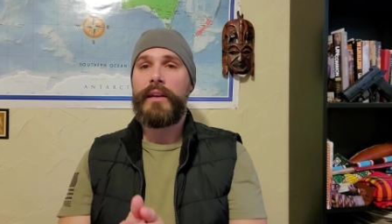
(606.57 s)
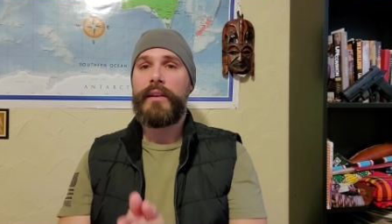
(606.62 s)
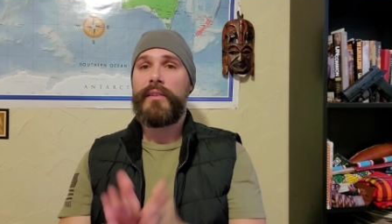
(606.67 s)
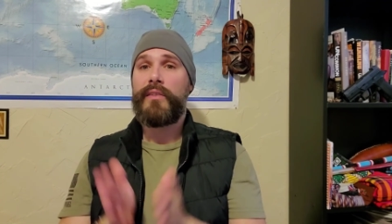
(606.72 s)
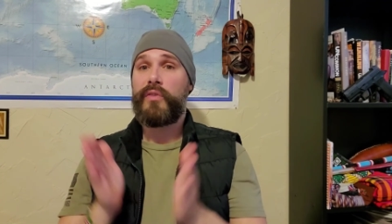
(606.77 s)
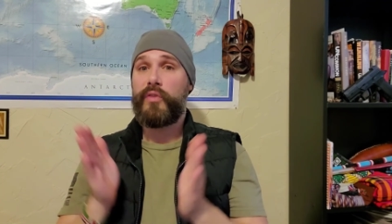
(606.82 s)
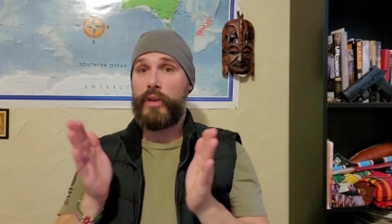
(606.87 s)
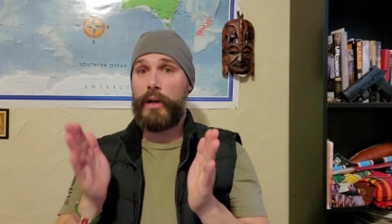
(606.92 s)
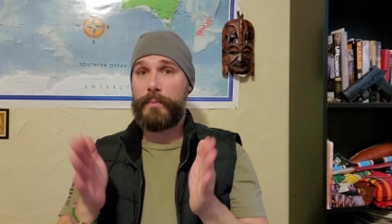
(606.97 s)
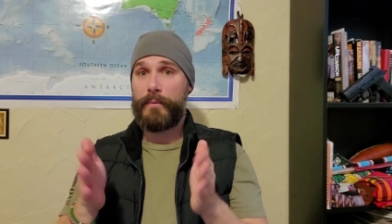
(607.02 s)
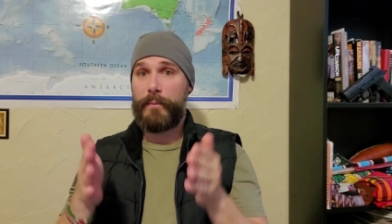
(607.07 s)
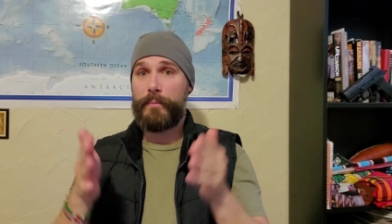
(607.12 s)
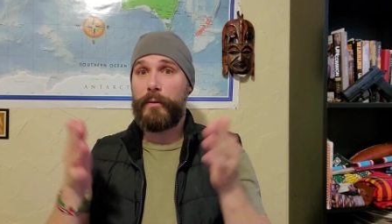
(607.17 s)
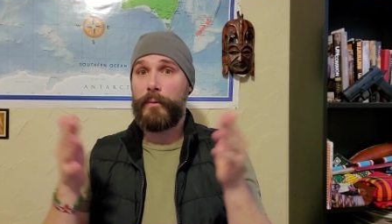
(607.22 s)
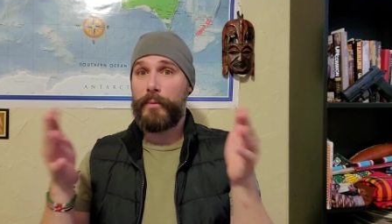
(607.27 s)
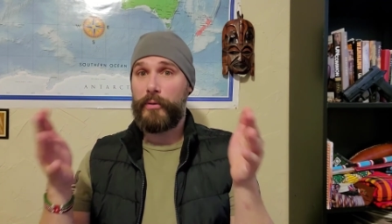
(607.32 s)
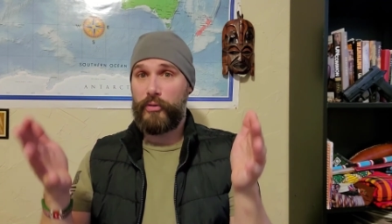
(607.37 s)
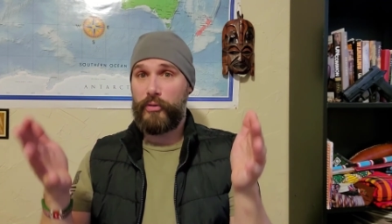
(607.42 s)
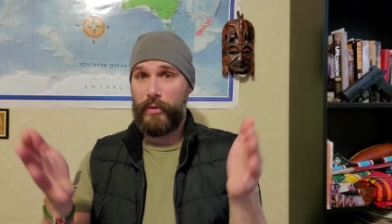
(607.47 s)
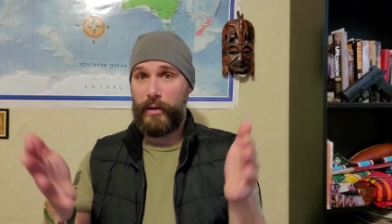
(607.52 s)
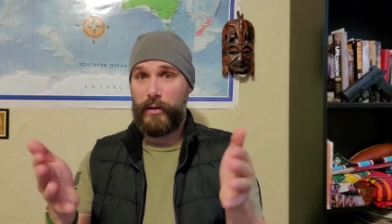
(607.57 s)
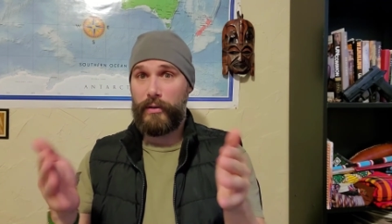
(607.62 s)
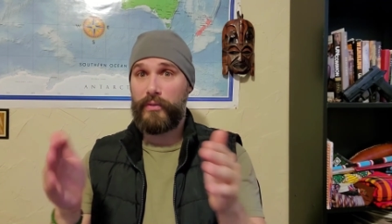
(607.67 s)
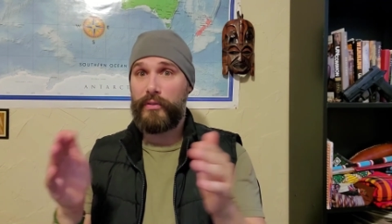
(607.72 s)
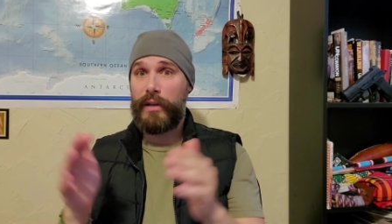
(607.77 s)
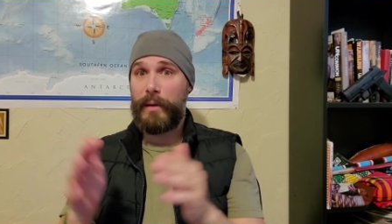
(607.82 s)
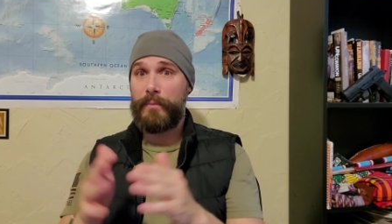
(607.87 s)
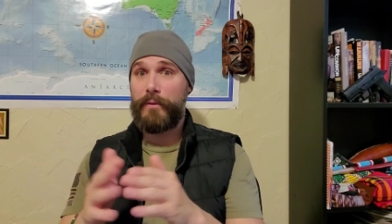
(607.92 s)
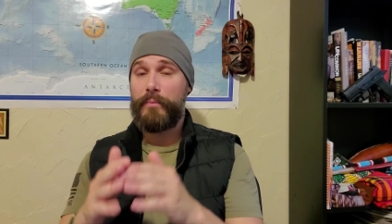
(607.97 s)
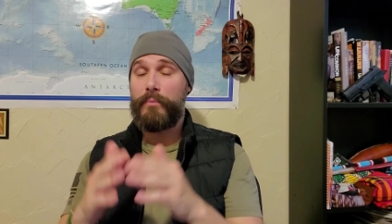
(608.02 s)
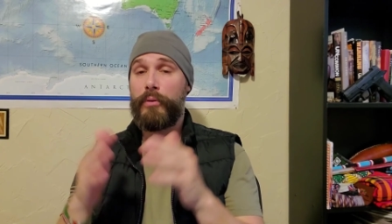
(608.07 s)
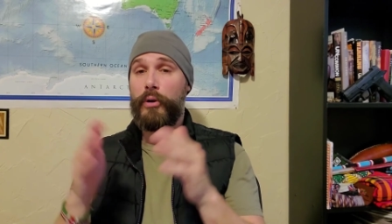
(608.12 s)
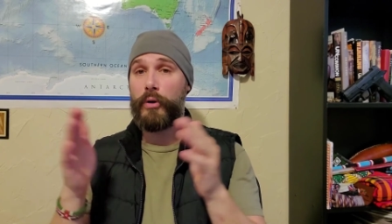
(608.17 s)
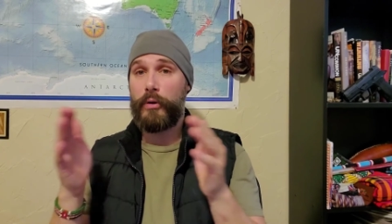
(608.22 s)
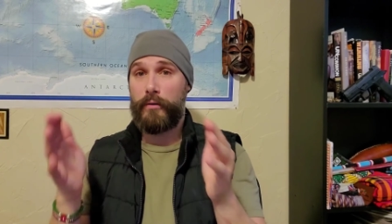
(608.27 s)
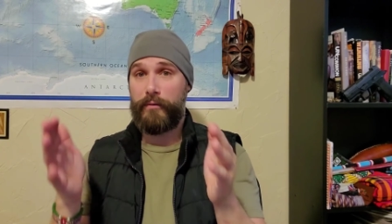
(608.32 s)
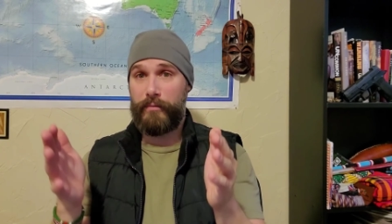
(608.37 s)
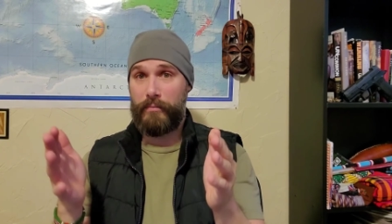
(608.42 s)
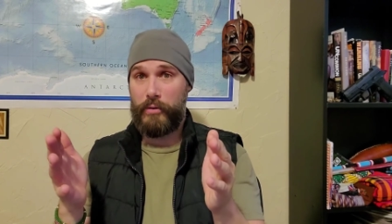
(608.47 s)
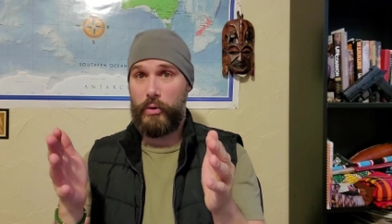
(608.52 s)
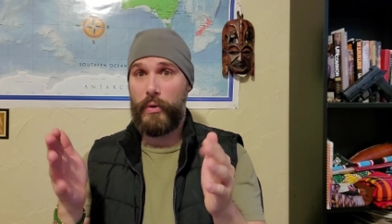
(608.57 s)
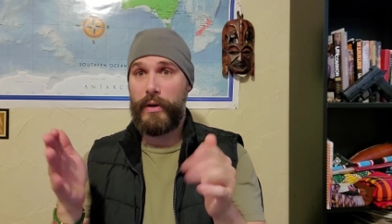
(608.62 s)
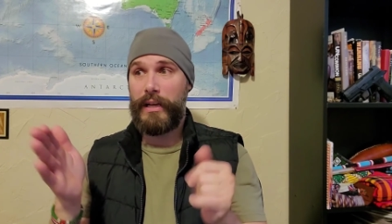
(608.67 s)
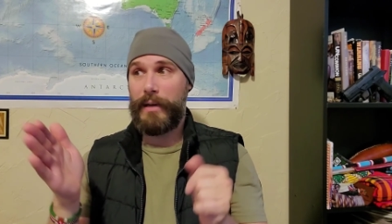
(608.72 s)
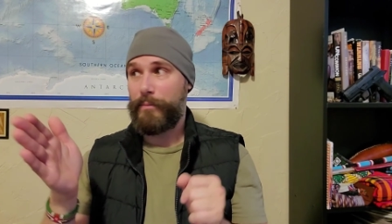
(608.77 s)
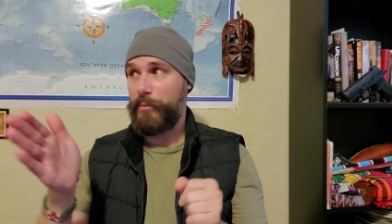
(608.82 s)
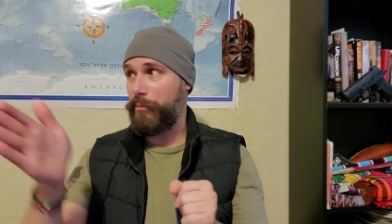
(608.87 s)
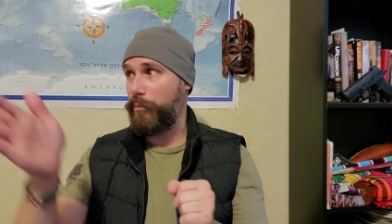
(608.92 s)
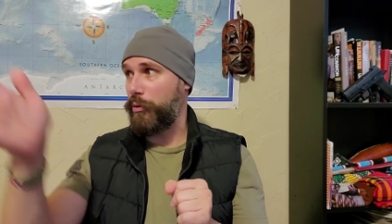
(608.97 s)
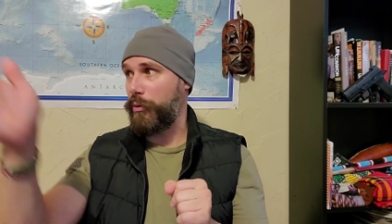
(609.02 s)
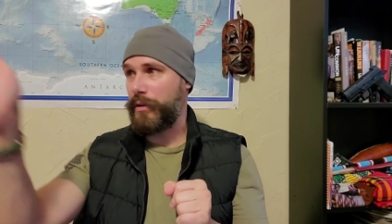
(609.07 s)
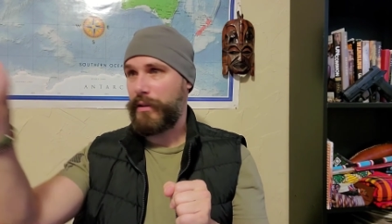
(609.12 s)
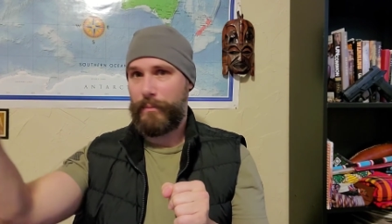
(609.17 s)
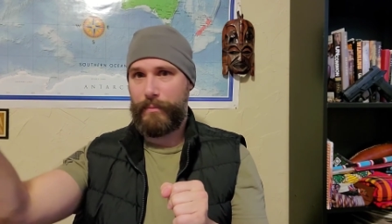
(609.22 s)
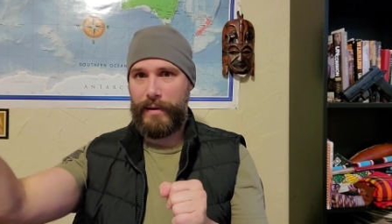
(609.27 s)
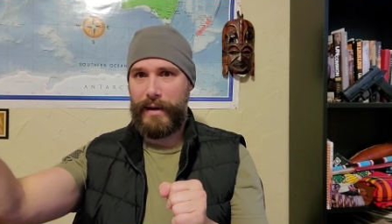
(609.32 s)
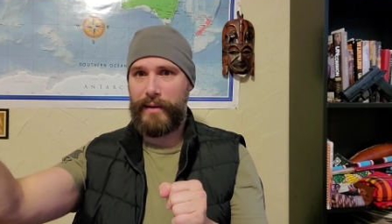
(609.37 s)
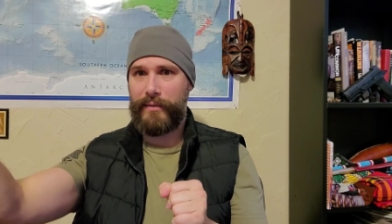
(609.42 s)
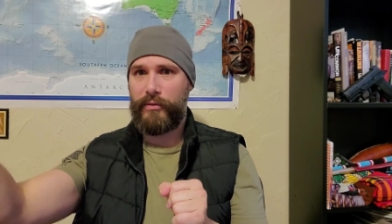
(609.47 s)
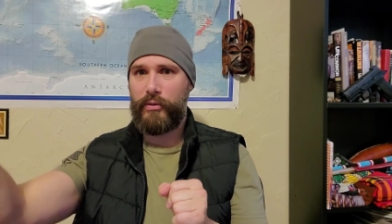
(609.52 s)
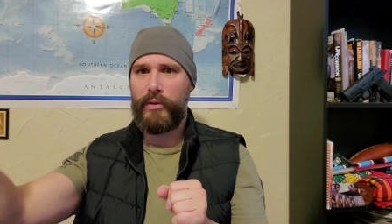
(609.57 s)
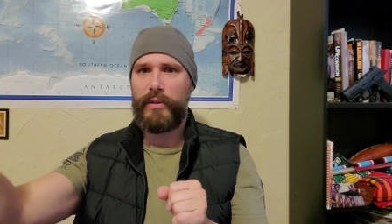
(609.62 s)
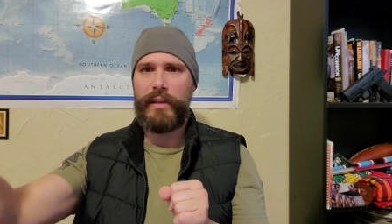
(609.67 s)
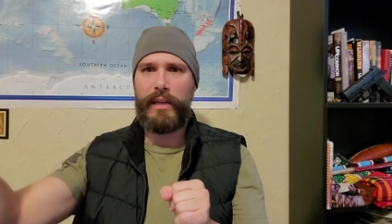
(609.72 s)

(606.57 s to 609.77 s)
stopped the perpetrator, stopped the murderer from going up and murdering the pastor and